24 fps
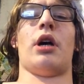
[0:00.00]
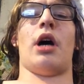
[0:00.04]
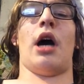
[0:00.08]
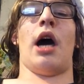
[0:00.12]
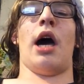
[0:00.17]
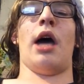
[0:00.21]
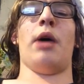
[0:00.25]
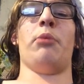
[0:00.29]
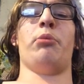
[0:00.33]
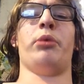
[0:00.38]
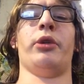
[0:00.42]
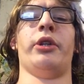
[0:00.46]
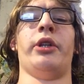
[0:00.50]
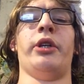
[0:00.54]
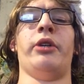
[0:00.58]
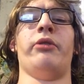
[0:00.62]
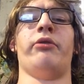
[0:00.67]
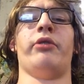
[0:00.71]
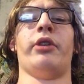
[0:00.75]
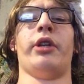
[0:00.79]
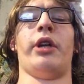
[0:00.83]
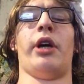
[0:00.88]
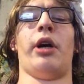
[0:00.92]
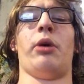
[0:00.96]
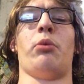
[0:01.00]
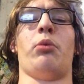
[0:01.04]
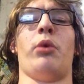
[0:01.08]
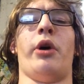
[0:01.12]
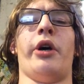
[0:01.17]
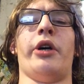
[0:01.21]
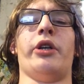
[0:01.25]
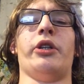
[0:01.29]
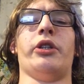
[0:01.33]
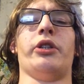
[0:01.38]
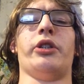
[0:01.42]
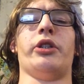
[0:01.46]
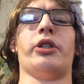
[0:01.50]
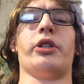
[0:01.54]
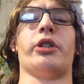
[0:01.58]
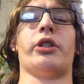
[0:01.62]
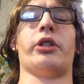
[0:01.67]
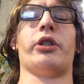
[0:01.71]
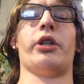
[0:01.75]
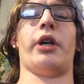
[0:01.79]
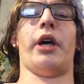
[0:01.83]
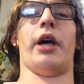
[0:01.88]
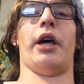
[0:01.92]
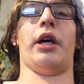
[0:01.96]
I believe that I
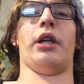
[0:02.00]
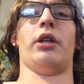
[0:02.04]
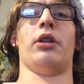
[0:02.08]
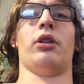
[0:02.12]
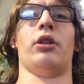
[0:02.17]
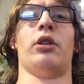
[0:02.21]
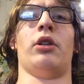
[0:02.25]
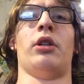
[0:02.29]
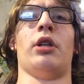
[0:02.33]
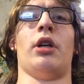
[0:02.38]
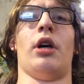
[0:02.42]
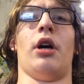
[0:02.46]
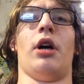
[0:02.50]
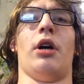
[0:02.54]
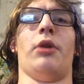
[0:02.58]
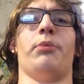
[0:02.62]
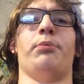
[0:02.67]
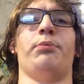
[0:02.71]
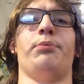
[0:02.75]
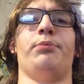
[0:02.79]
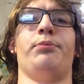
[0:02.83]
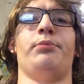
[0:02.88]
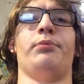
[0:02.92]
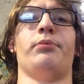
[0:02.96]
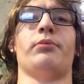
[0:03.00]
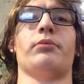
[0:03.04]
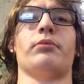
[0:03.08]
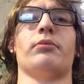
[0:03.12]
was, and I